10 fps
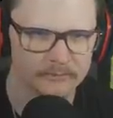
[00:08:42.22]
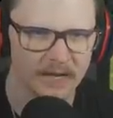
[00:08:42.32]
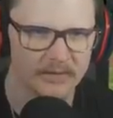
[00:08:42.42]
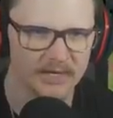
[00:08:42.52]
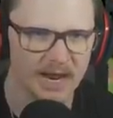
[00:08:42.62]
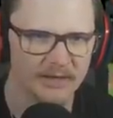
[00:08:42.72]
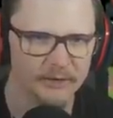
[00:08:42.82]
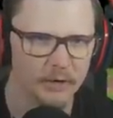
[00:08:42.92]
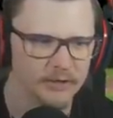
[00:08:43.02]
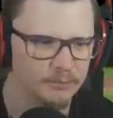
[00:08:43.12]
I think Kyle
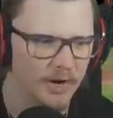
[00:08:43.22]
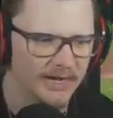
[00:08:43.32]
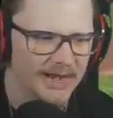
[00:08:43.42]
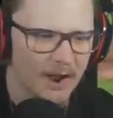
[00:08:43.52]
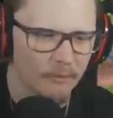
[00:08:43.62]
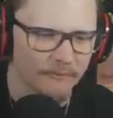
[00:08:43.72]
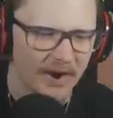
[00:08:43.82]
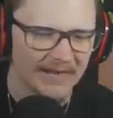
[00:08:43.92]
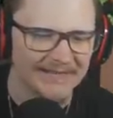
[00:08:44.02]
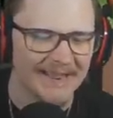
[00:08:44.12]
Tucker's breaking out. We're
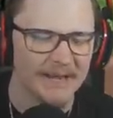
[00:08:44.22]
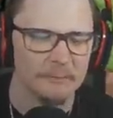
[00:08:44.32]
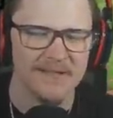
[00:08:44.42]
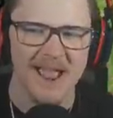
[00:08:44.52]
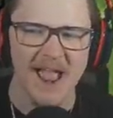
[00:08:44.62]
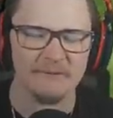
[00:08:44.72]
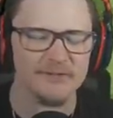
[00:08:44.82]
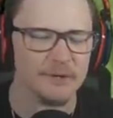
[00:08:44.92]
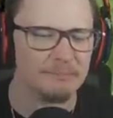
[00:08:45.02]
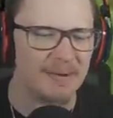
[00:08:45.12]
finally getting him to have
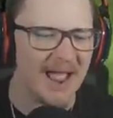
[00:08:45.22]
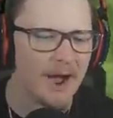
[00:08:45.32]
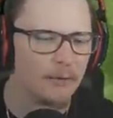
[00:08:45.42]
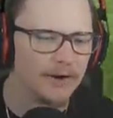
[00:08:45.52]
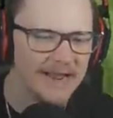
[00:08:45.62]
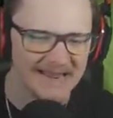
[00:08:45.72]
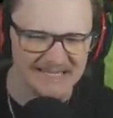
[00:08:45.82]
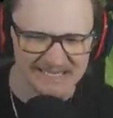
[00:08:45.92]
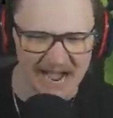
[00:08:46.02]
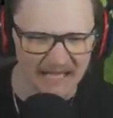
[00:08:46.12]
some power.
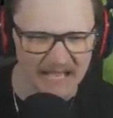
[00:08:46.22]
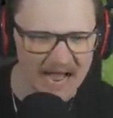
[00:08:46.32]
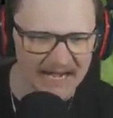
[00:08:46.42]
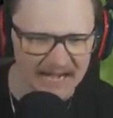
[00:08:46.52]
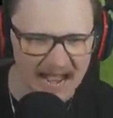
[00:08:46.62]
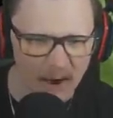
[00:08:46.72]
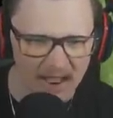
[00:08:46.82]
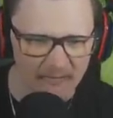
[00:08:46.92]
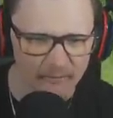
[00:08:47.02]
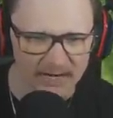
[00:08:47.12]
He's not lining out
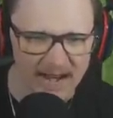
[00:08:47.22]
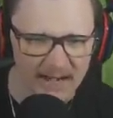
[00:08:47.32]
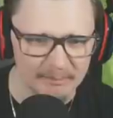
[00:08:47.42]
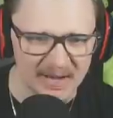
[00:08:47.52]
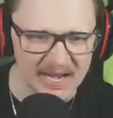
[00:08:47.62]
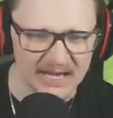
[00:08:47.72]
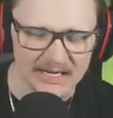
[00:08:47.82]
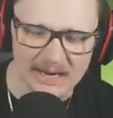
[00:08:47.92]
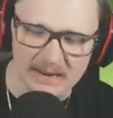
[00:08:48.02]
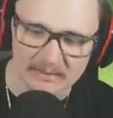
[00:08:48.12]
every AB.
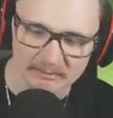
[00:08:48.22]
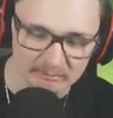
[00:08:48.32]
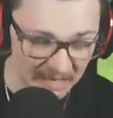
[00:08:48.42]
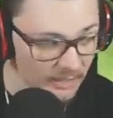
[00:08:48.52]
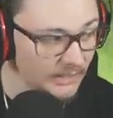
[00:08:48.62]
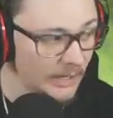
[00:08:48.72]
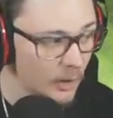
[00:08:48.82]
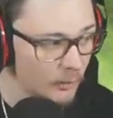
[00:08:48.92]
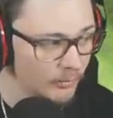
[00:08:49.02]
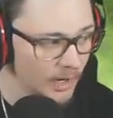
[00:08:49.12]
Barely a
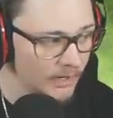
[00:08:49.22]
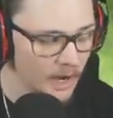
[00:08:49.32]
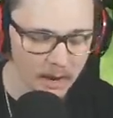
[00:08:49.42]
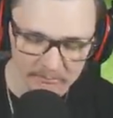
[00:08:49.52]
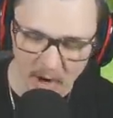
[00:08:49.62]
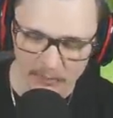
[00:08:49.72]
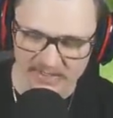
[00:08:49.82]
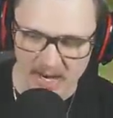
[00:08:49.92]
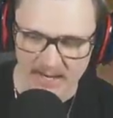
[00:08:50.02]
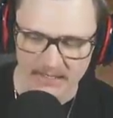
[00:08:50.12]
home run, but we
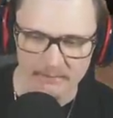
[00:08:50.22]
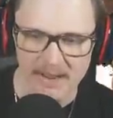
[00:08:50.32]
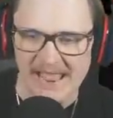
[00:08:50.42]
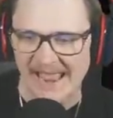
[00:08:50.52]
take him.